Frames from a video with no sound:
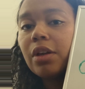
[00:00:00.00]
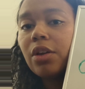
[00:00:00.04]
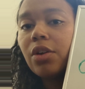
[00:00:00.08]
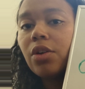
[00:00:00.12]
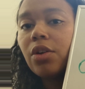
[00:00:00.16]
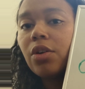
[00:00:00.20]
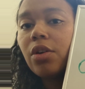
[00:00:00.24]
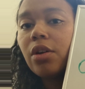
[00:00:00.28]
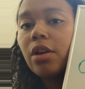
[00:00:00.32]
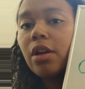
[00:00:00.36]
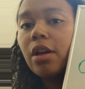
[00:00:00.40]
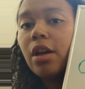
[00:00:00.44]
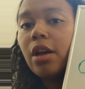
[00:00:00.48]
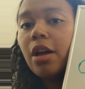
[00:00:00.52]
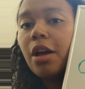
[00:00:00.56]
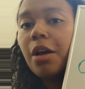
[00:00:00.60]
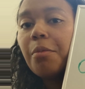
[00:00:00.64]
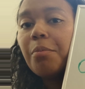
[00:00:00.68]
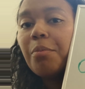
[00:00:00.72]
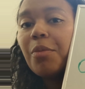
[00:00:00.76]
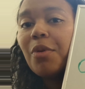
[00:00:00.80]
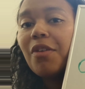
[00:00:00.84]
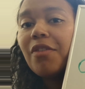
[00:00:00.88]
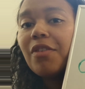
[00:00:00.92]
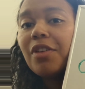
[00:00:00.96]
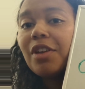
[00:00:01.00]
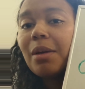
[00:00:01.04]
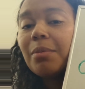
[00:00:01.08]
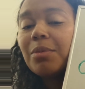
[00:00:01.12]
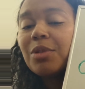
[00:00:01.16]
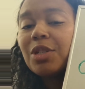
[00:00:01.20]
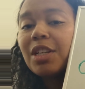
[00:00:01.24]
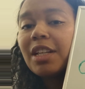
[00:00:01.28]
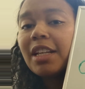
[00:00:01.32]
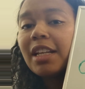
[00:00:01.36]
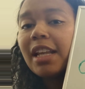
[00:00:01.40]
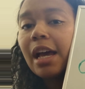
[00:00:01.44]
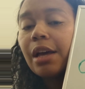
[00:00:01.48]
finger, moving up
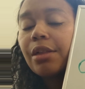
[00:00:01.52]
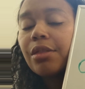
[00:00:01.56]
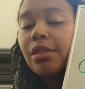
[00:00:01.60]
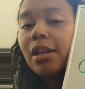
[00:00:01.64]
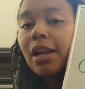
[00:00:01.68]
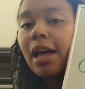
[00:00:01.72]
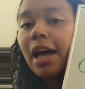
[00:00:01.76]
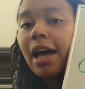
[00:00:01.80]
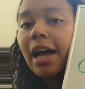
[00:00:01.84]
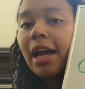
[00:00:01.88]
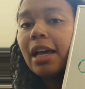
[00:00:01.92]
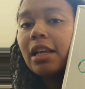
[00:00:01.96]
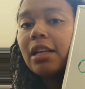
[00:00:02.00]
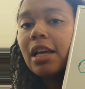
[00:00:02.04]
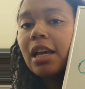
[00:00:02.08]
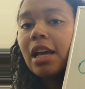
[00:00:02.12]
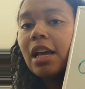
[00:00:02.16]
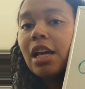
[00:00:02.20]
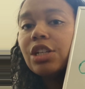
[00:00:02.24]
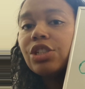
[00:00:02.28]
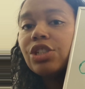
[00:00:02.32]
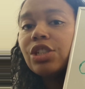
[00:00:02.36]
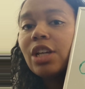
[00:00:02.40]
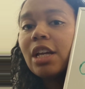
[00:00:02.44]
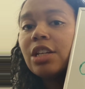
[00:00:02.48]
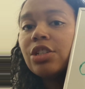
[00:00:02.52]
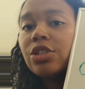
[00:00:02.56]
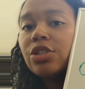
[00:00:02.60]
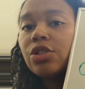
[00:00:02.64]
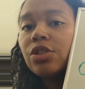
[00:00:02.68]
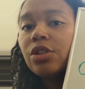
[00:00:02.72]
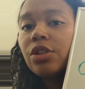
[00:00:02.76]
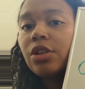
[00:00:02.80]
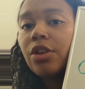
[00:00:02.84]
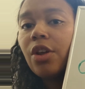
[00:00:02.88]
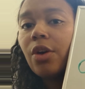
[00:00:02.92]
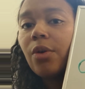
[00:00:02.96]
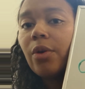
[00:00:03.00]
to the next line, changing
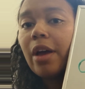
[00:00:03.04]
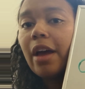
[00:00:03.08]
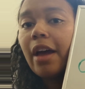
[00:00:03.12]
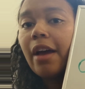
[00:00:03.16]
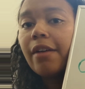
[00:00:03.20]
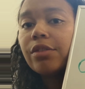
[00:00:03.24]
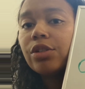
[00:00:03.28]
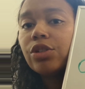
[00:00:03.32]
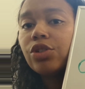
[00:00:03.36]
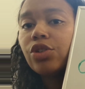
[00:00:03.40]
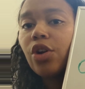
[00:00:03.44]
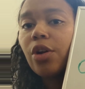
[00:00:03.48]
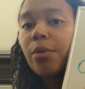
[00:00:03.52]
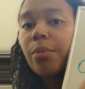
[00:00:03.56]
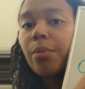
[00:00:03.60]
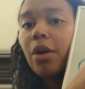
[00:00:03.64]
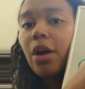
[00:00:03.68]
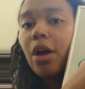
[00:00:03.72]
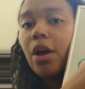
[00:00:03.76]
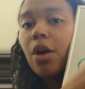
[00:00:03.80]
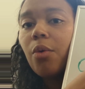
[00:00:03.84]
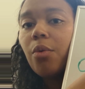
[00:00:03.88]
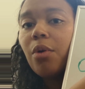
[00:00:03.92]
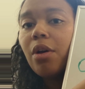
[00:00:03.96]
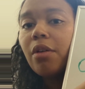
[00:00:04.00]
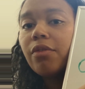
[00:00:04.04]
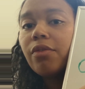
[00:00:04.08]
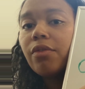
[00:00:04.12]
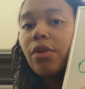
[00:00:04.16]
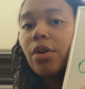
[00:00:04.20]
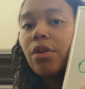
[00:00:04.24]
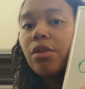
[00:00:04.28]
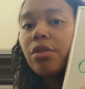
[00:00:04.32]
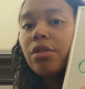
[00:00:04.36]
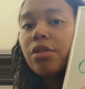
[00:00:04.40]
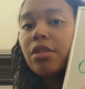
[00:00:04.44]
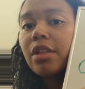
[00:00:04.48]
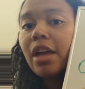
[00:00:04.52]
to the note F sharp with
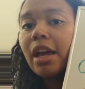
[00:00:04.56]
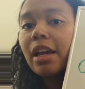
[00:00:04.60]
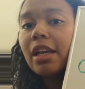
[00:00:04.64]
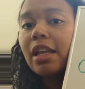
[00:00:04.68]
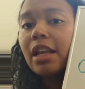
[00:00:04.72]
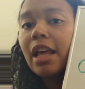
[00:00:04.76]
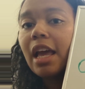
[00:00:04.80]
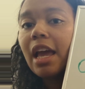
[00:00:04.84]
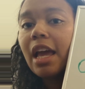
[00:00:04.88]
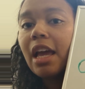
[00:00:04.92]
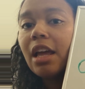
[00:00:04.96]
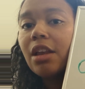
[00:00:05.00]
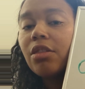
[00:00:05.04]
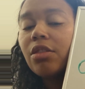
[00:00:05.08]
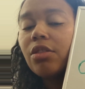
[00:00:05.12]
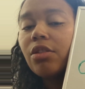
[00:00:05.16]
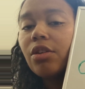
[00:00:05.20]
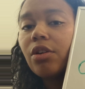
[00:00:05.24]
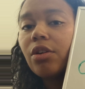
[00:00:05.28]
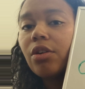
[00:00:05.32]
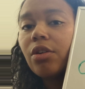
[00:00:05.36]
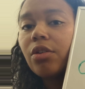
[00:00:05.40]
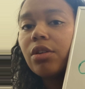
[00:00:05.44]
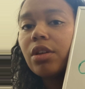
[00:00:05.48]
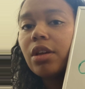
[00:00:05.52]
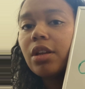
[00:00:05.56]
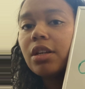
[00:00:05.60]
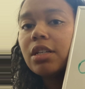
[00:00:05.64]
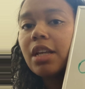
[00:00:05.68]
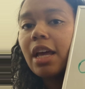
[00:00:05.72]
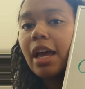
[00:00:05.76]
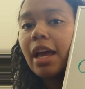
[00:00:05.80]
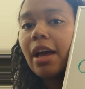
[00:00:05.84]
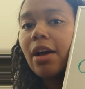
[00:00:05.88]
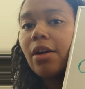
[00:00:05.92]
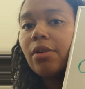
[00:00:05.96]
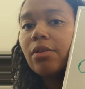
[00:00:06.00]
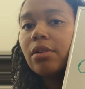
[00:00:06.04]
first, second, and third
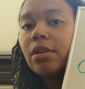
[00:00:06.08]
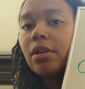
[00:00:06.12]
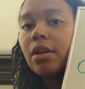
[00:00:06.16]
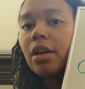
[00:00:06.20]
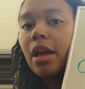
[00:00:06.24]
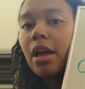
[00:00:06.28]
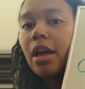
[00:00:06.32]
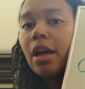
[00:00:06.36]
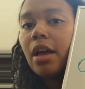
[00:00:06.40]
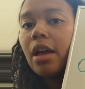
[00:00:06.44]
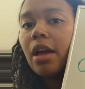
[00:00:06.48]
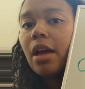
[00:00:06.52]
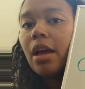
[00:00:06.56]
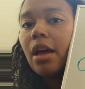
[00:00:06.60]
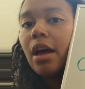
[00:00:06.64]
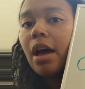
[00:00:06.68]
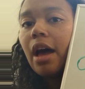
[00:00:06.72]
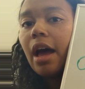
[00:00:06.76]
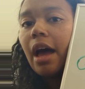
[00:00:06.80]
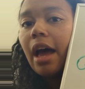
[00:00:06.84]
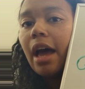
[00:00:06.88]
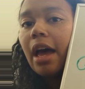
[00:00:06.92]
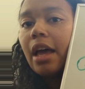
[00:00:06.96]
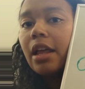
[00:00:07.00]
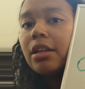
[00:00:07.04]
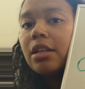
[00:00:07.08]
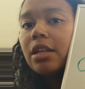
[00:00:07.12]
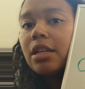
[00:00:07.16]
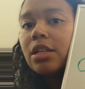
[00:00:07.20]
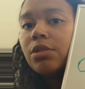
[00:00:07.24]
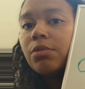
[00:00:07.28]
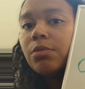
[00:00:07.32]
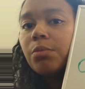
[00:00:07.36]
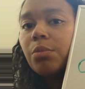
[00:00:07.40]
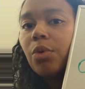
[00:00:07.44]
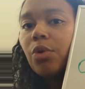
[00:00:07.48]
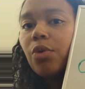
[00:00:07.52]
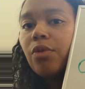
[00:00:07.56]
down, and
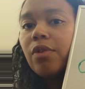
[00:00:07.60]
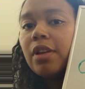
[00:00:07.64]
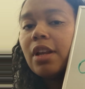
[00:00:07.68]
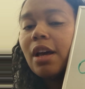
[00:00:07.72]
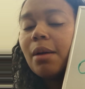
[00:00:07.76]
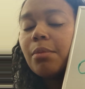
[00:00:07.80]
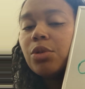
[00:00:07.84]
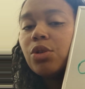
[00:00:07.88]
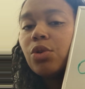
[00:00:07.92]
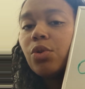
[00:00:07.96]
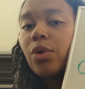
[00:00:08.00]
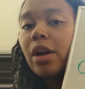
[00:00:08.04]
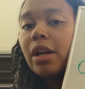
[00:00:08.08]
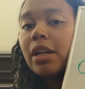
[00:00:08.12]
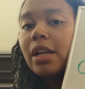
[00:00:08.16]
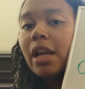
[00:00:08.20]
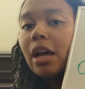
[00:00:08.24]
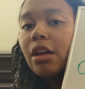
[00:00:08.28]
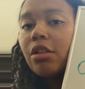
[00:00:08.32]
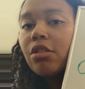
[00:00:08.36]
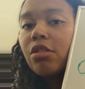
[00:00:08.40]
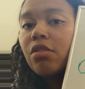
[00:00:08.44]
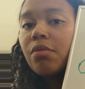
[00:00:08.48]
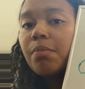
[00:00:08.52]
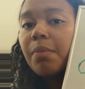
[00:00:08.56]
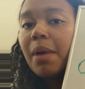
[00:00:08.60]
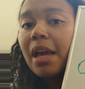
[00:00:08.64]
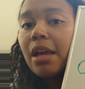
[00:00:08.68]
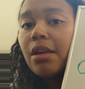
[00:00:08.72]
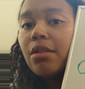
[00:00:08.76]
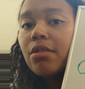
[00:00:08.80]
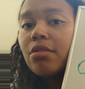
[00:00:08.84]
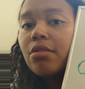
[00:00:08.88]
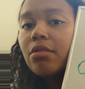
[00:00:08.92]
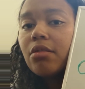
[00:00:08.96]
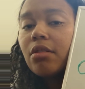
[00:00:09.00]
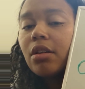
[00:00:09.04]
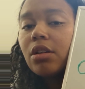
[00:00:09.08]
then moving up to our next
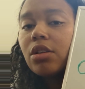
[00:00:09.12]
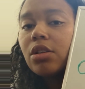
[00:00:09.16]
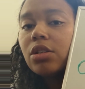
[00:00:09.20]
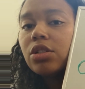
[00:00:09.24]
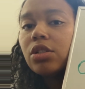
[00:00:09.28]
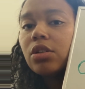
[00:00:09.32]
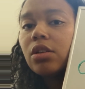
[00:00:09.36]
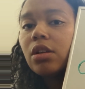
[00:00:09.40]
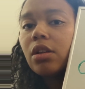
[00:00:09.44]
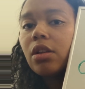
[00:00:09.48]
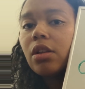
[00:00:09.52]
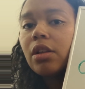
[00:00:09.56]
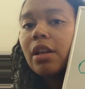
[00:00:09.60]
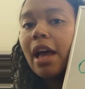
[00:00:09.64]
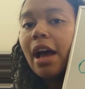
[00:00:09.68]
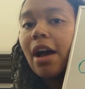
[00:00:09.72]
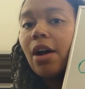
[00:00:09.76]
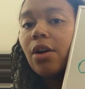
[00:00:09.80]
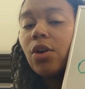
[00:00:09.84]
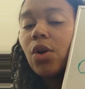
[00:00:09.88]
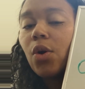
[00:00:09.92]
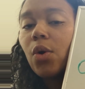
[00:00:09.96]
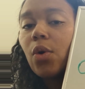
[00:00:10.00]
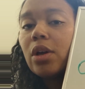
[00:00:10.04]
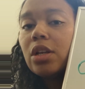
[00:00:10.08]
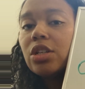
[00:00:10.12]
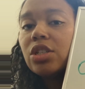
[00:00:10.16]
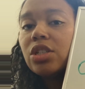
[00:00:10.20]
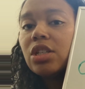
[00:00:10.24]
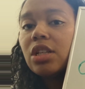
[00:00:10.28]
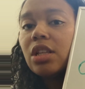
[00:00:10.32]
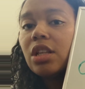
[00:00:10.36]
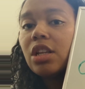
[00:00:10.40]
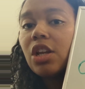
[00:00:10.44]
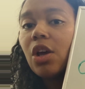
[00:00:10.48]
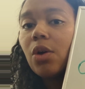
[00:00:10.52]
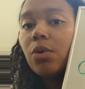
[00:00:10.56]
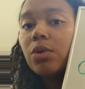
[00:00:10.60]
space. Now going to
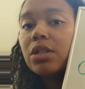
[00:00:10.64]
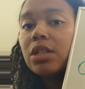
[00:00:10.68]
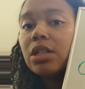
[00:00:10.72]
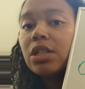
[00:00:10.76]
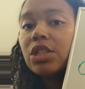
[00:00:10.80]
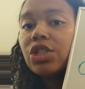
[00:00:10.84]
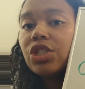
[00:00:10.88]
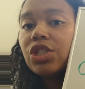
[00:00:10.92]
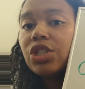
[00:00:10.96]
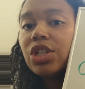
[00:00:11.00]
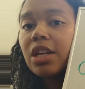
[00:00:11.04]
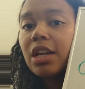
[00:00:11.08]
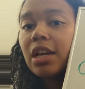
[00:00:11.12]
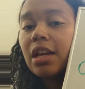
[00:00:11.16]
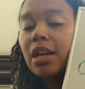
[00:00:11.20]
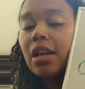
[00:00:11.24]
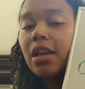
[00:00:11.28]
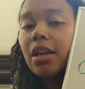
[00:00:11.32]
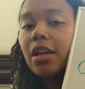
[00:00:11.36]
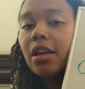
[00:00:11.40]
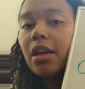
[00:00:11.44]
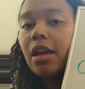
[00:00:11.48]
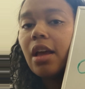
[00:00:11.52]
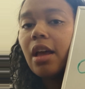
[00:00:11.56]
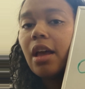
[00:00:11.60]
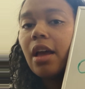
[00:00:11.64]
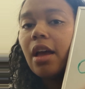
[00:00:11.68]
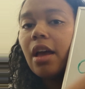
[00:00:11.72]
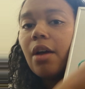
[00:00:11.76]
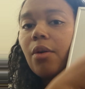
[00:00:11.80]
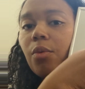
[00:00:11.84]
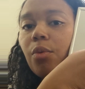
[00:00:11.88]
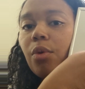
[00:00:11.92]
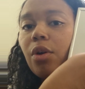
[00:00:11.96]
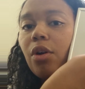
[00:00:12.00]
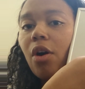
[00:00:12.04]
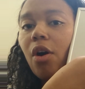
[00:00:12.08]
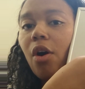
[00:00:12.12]
the note G
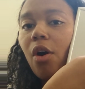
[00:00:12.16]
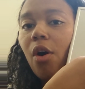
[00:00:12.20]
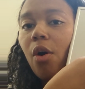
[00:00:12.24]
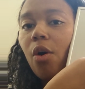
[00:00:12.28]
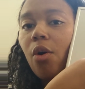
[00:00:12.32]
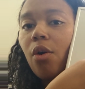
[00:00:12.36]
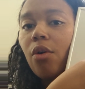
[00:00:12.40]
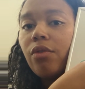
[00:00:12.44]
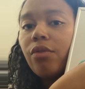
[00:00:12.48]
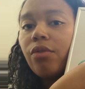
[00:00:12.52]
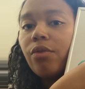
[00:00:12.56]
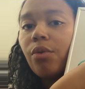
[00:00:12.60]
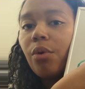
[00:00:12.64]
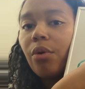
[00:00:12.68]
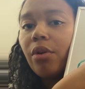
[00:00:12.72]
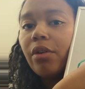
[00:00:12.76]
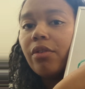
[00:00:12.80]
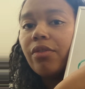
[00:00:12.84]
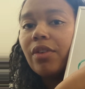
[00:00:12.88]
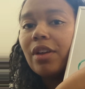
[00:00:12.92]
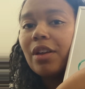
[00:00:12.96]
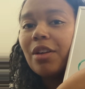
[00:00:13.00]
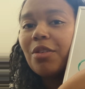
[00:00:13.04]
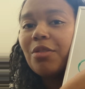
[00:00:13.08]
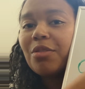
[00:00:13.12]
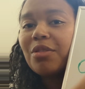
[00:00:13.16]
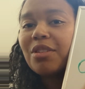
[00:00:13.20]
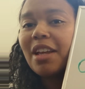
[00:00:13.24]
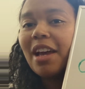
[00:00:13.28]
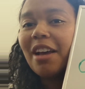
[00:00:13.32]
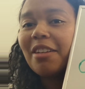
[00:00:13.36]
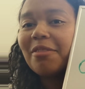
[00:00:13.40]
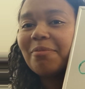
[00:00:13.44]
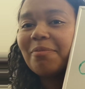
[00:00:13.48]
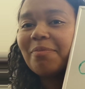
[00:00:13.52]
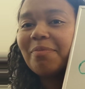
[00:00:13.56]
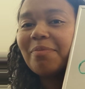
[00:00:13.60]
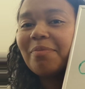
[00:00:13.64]
with all 4 fingers
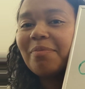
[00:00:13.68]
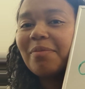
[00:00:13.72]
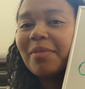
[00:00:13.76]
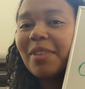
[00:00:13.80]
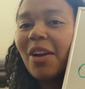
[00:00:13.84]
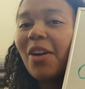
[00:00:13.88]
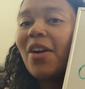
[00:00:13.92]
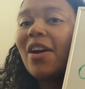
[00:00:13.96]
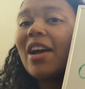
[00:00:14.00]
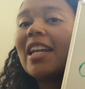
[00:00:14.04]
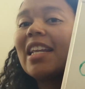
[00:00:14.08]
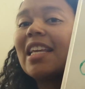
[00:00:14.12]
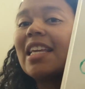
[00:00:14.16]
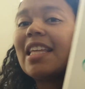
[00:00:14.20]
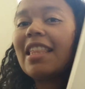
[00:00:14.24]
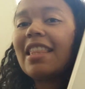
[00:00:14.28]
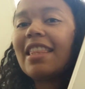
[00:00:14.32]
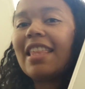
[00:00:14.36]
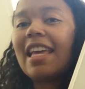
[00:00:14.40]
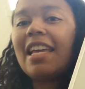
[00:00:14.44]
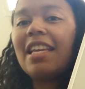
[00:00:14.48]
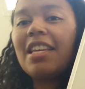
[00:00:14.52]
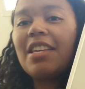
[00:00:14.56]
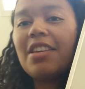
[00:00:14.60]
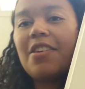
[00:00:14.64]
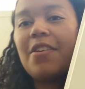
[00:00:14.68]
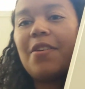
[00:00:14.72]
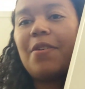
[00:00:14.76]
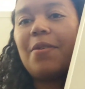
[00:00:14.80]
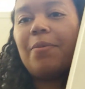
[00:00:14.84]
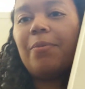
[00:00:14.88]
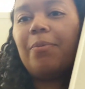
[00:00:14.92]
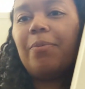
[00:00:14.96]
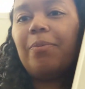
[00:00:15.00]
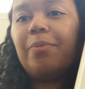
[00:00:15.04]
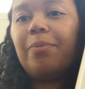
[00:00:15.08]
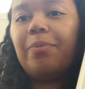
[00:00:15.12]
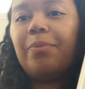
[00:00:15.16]
down. Alrighty, thank you.